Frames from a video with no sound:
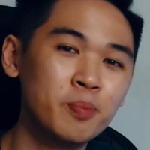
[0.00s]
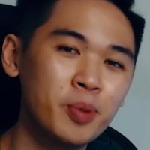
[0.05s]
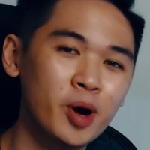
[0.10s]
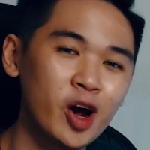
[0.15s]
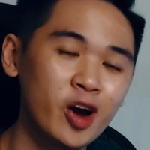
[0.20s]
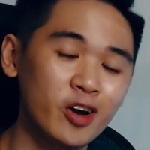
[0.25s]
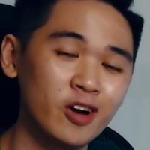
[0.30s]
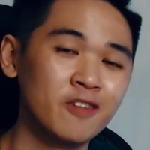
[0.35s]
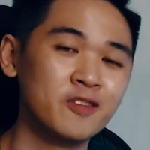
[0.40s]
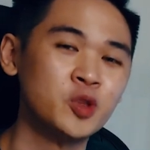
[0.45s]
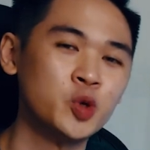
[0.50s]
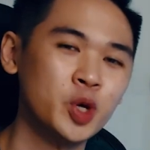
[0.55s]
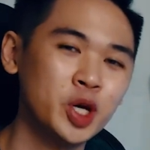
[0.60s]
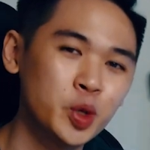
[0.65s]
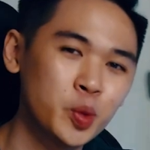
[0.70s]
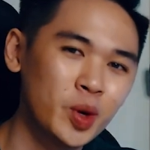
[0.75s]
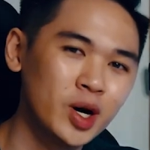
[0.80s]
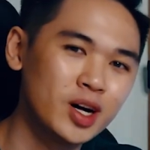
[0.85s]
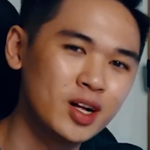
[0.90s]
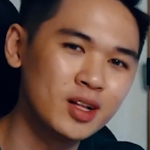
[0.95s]
part of
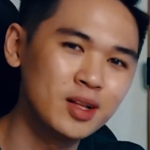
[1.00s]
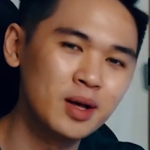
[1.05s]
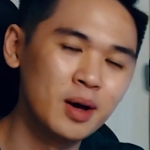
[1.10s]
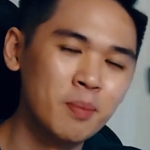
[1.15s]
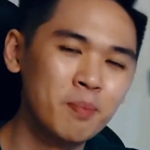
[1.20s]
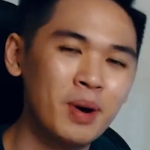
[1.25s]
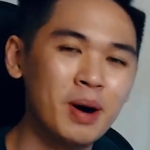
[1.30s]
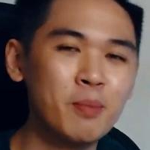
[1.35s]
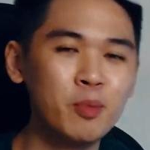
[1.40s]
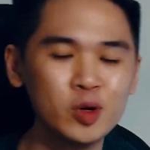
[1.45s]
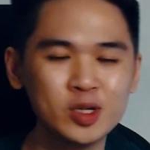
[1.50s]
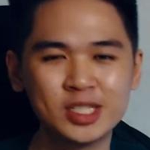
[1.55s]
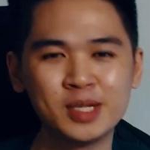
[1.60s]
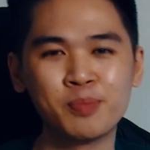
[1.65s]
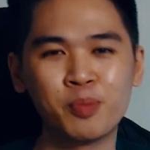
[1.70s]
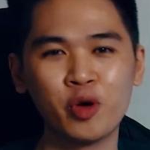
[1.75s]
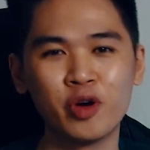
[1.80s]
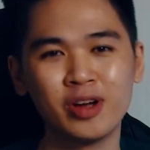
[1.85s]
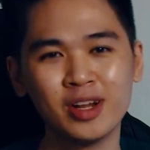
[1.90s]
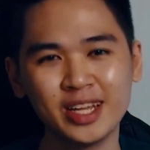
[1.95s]
doing well, but most
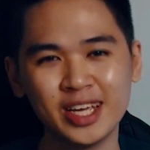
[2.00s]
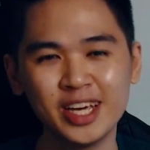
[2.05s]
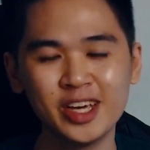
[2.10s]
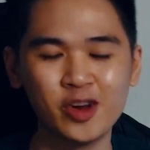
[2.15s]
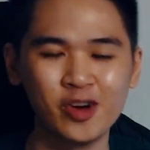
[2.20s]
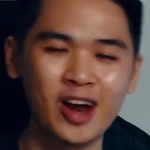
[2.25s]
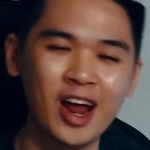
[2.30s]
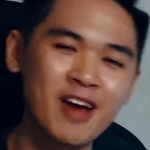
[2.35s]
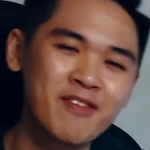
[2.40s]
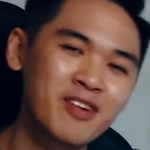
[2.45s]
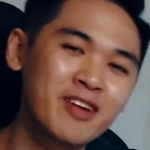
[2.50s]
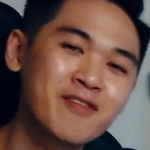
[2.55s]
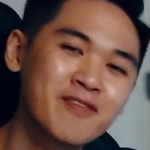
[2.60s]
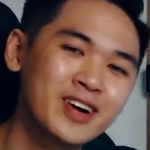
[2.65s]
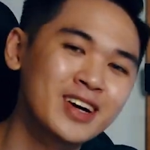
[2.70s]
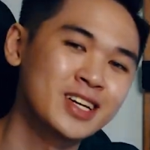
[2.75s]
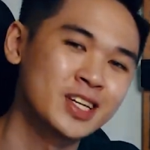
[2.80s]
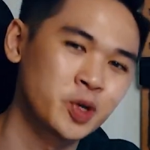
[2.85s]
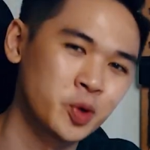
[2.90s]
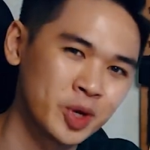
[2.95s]
importantly, you're having
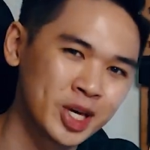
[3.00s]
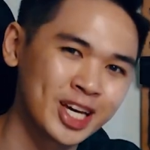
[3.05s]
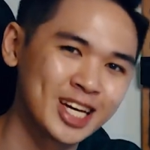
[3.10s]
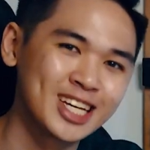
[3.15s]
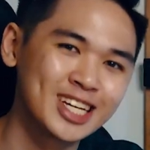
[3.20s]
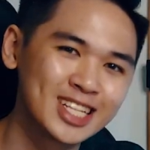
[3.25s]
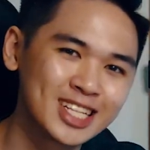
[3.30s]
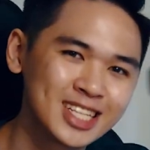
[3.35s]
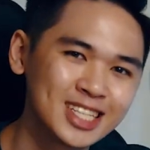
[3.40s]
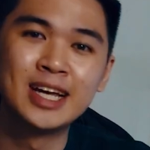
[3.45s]
fun doing it.